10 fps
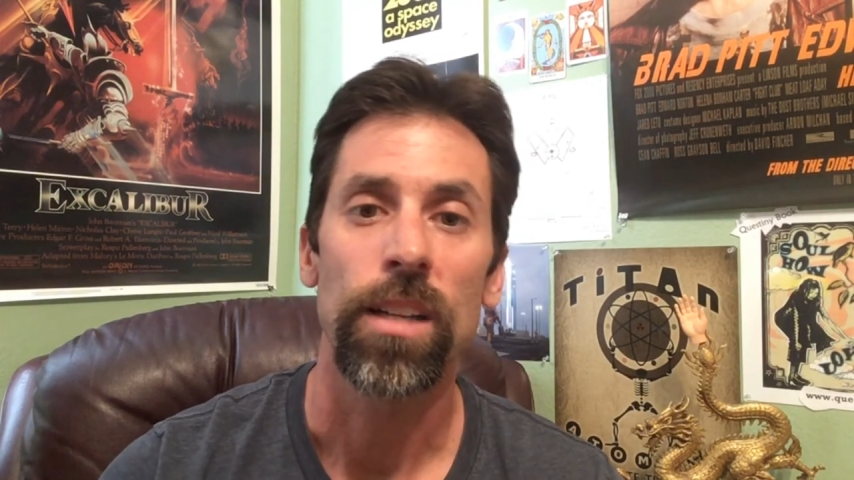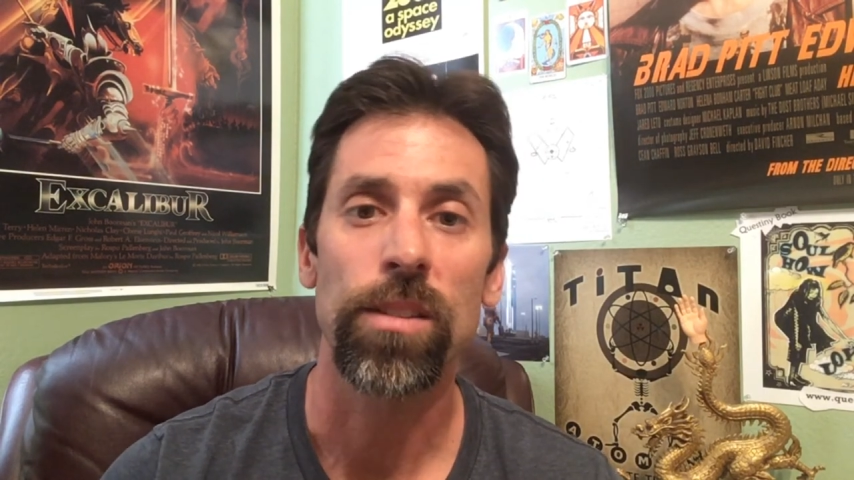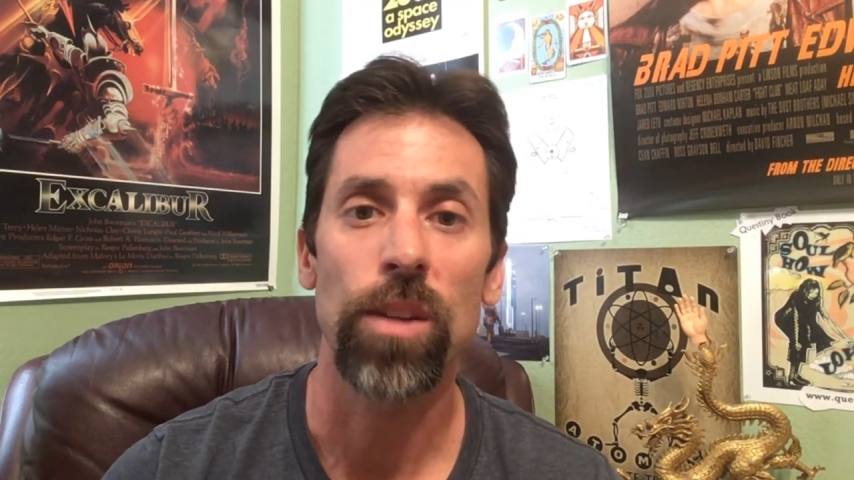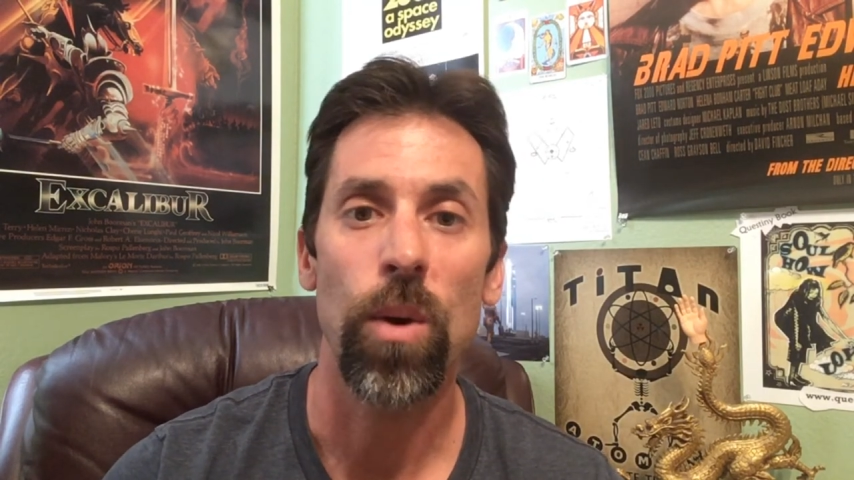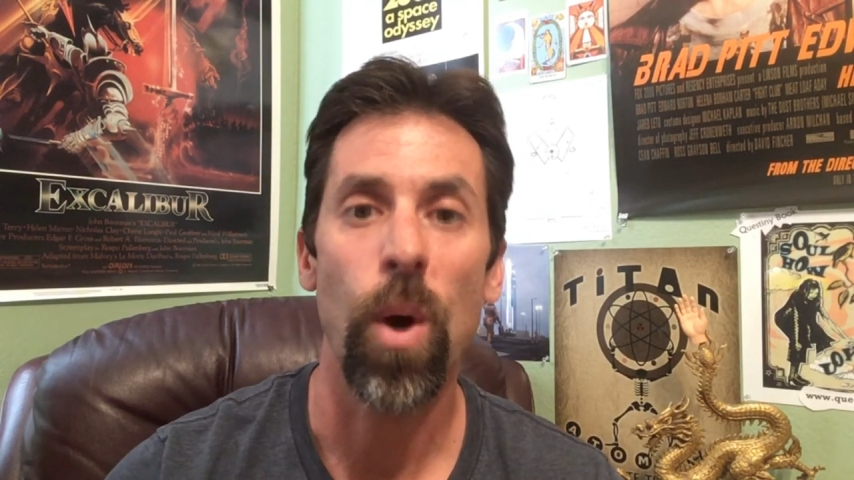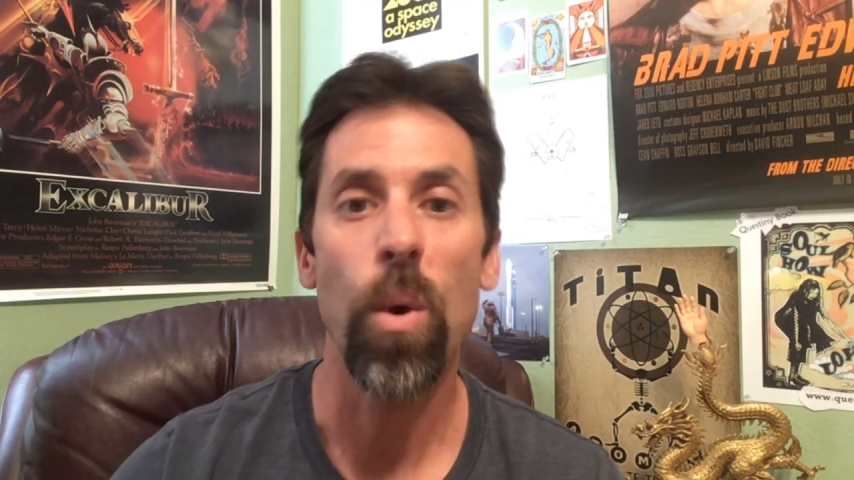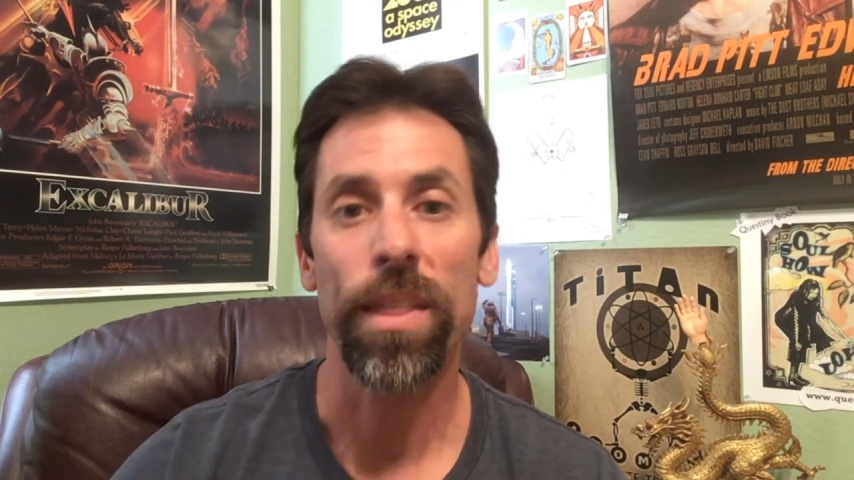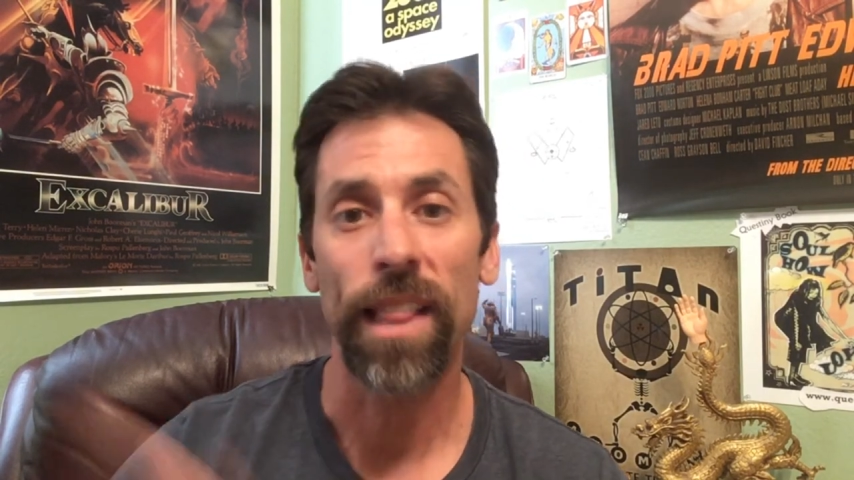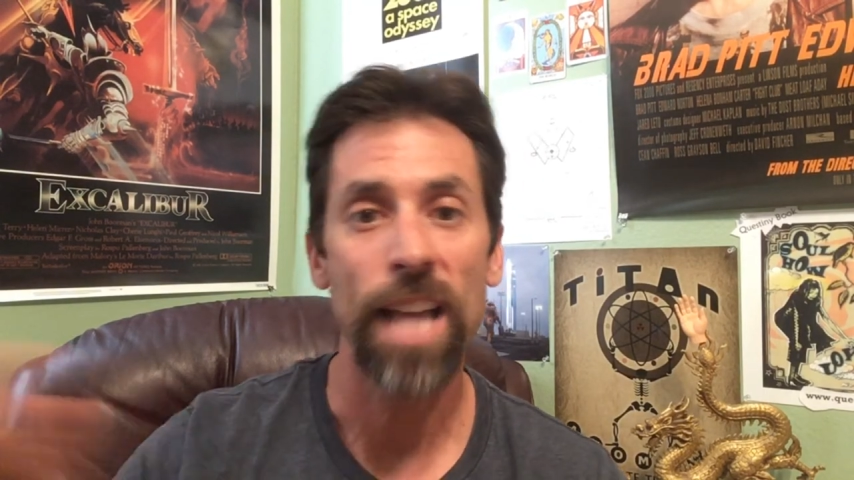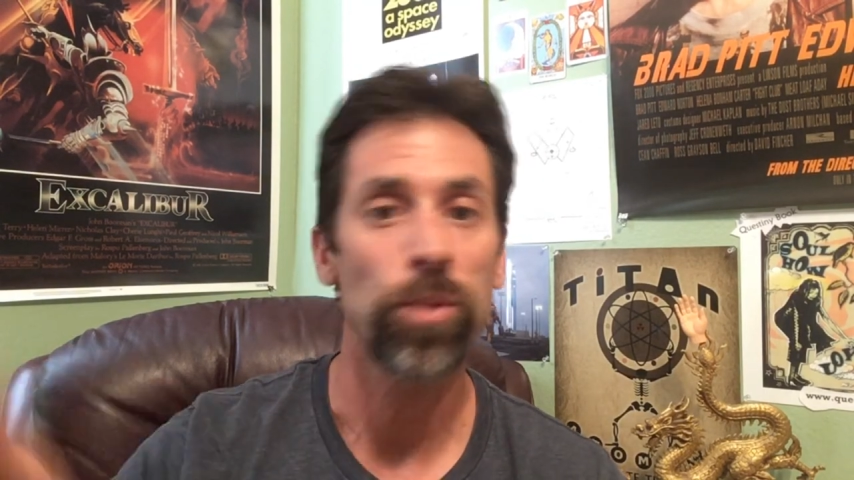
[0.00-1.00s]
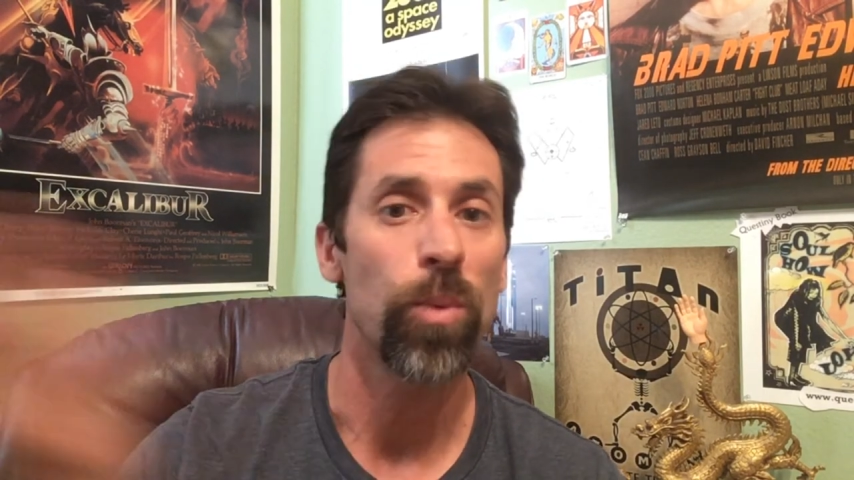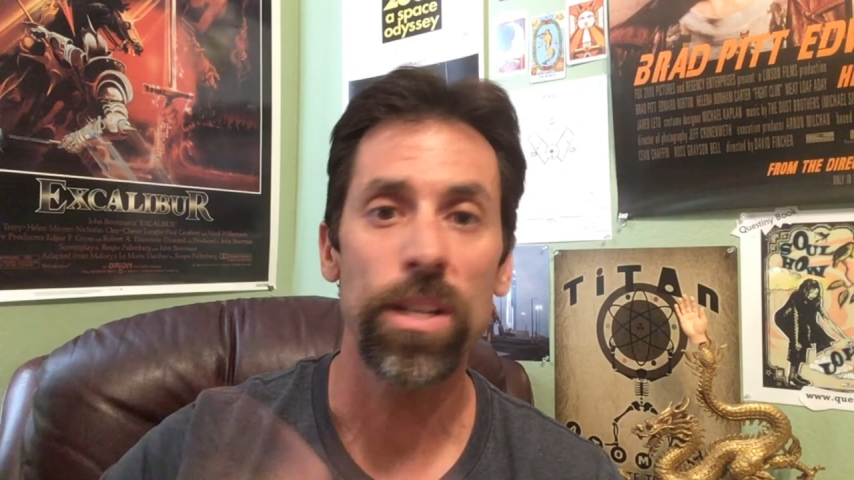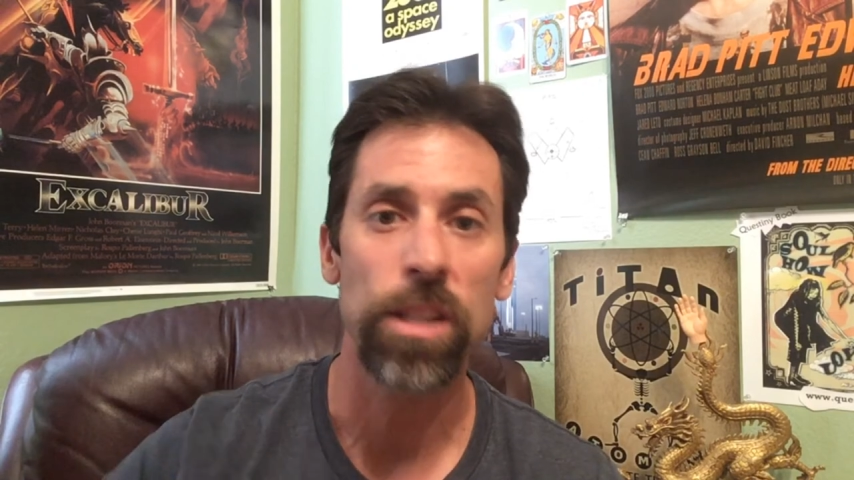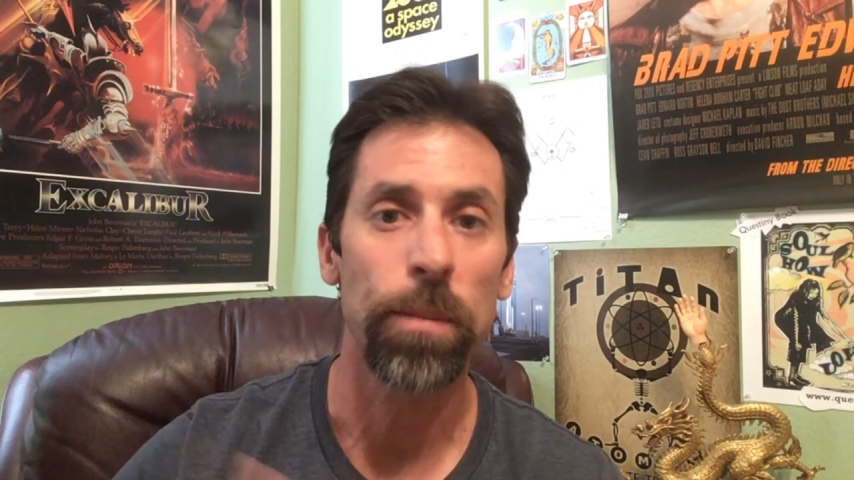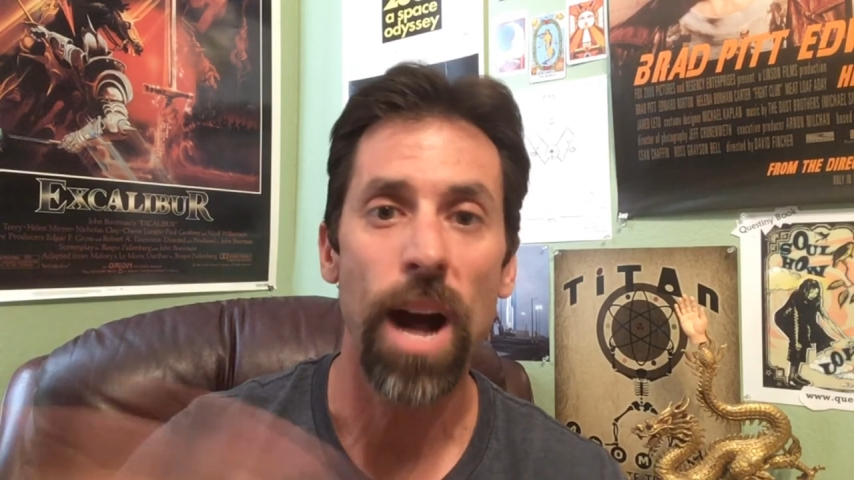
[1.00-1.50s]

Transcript: So, oh, and the last one is the